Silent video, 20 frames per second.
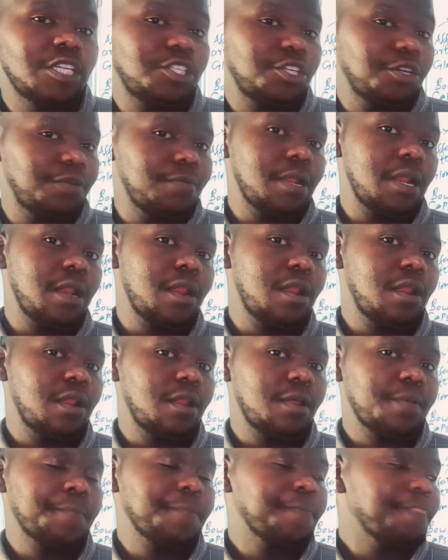tubule?
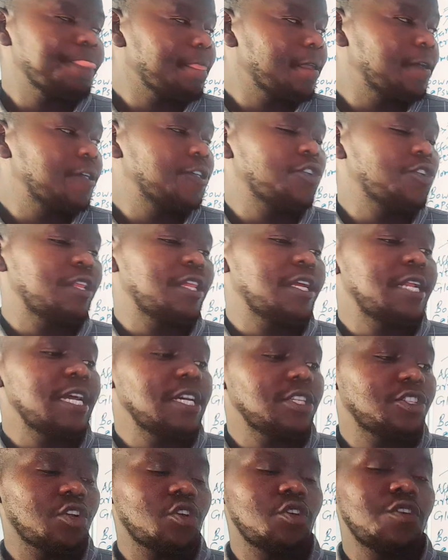So at the
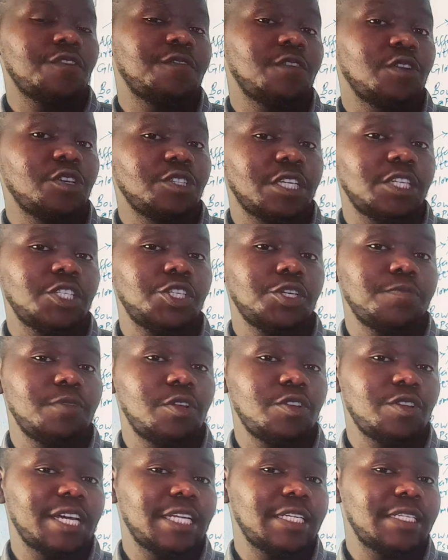distal convoluted tubule, you
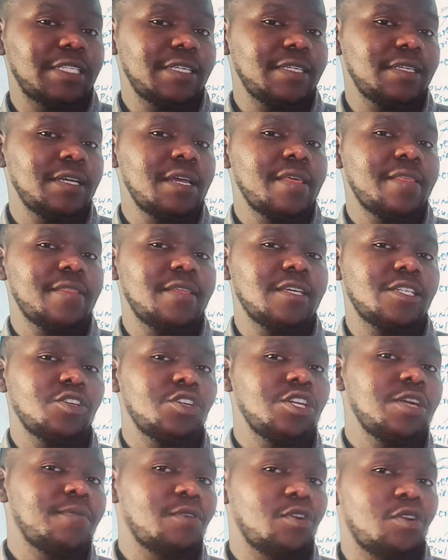can say the
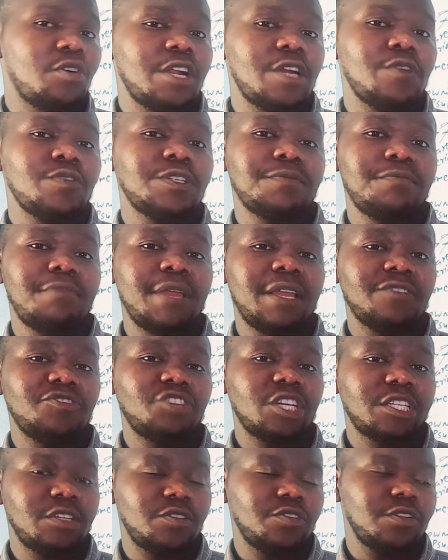sodium chloride was being
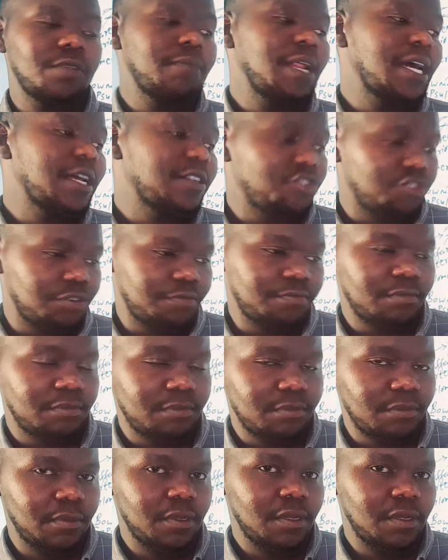injected to the blood.
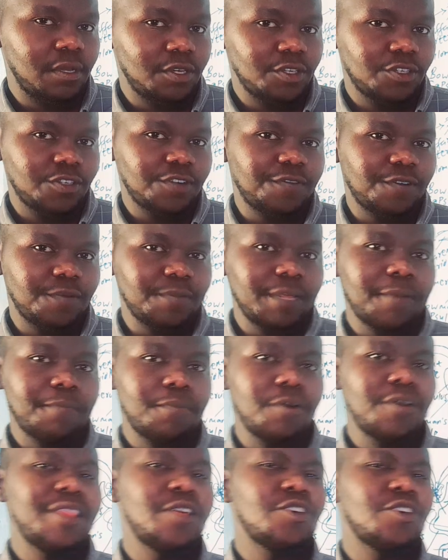So from that
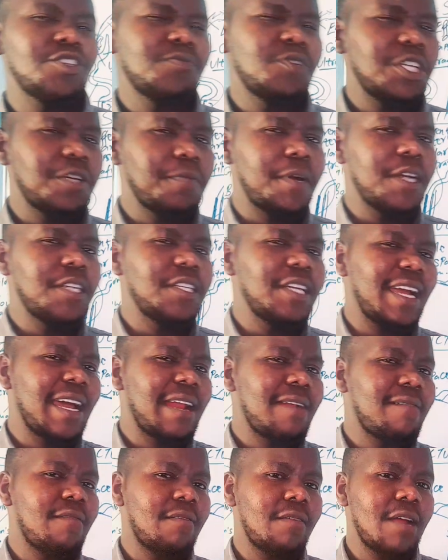point, the osmotic pressure
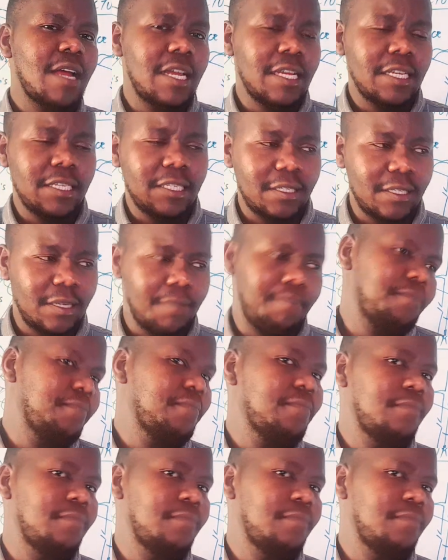can rise up